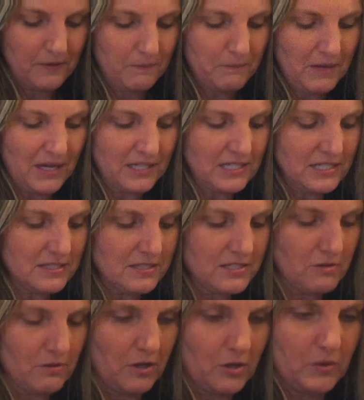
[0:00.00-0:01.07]
minus
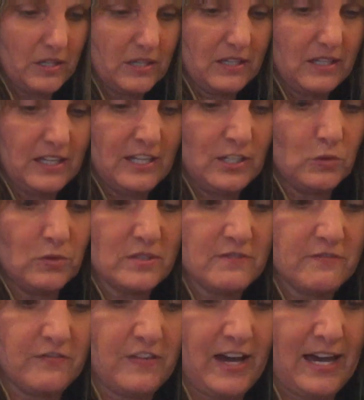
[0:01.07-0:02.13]
0 equals
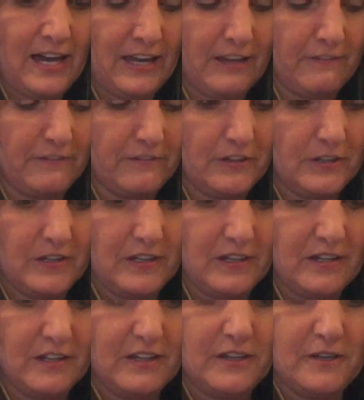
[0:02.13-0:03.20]
5.
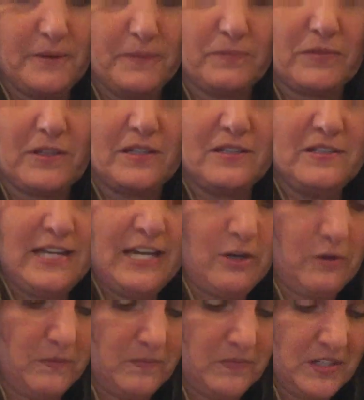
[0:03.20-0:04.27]

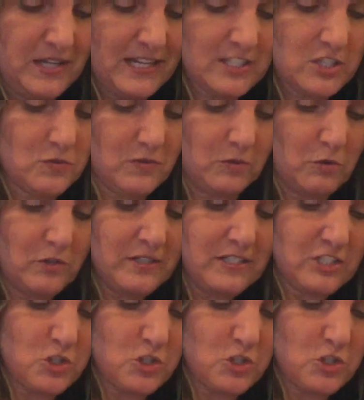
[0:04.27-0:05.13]
Now, the next one, we're going